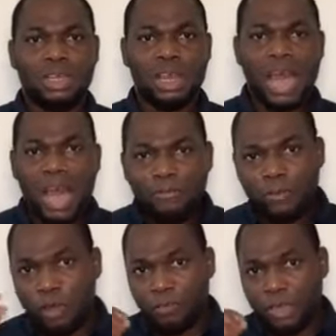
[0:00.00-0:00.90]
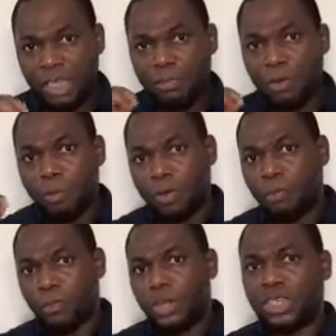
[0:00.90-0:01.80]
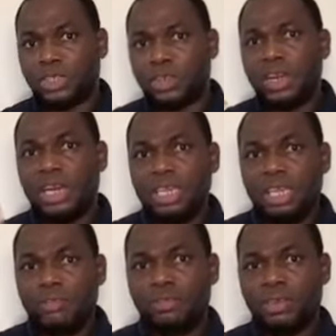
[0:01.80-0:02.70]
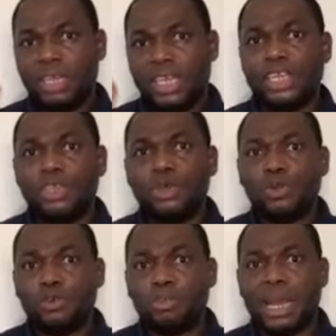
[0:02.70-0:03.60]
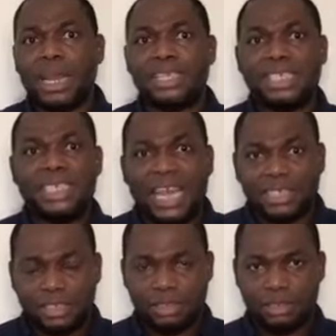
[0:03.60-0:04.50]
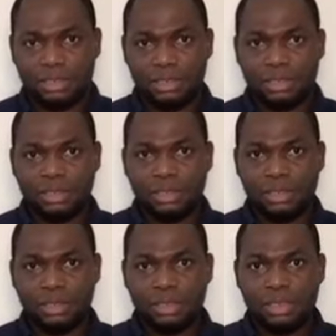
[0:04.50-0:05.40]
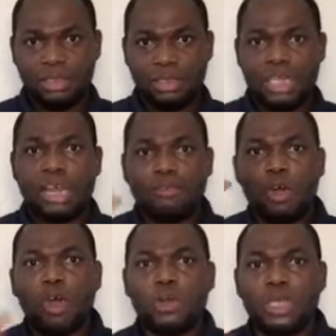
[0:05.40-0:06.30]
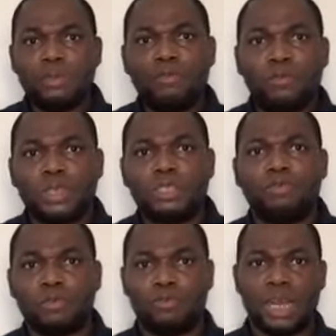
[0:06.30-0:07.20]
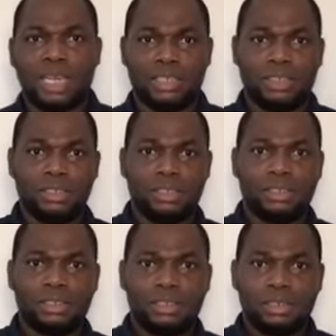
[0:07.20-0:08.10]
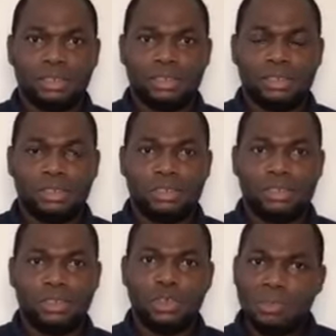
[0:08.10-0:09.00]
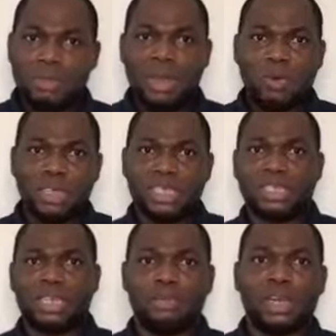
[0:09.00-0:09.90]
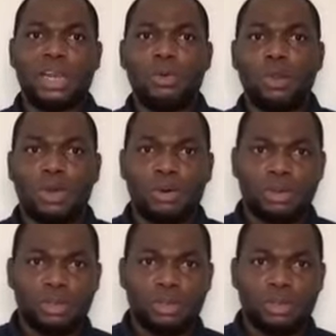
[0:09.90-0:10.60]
Half of Igbo population live in Yoruba land, yet they have always been voting for Fulani. You remember what they said about Awolowo?